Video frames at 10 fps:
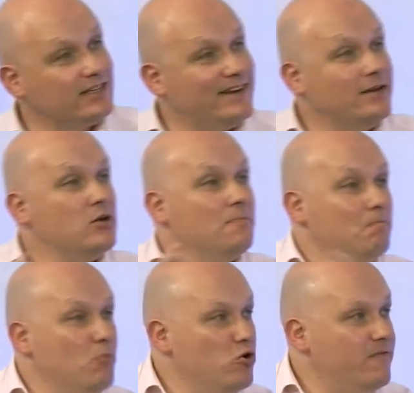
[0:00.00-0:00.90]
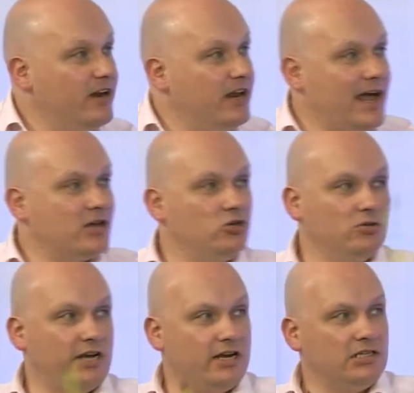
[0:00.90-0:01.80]
in moving the actual
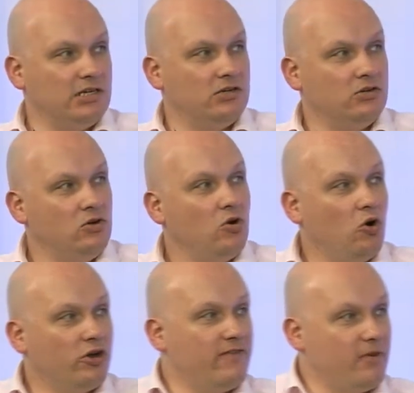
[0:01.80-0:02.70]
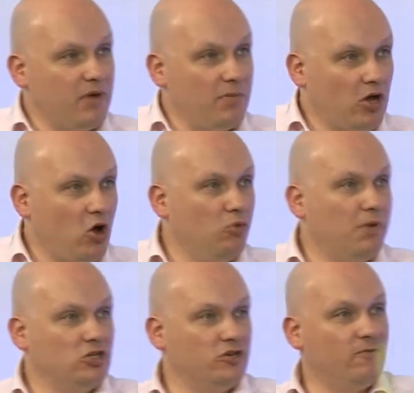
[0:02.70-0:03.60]
data or giving people a whole
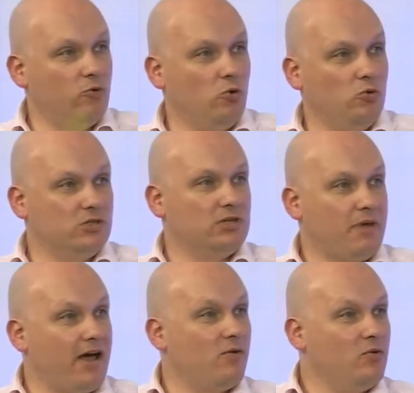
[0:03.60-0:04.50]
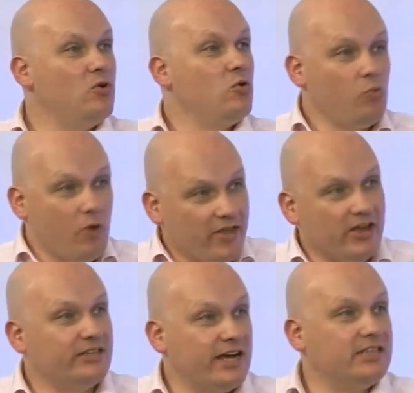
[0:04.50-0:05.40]
bunch of rules about where
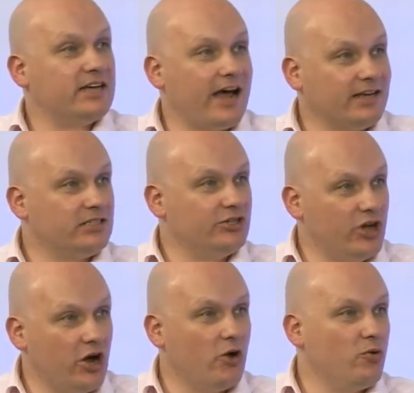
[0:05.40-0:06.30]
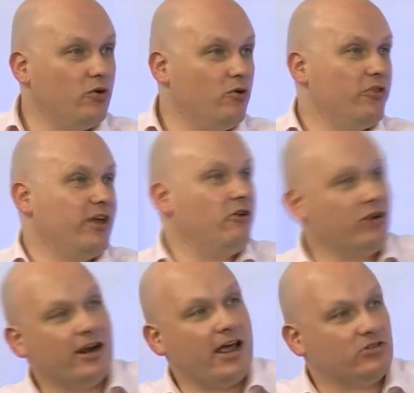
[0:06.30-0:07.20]
their data has to go, or they're not
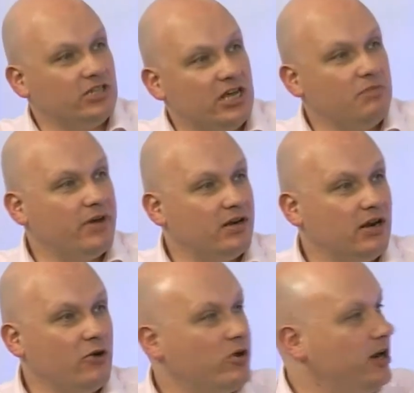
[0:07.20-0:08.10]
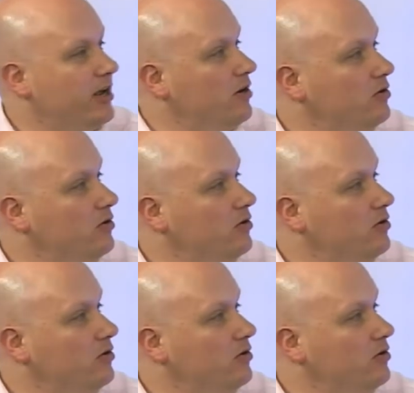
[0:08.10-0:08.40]
allowed to keep it locally.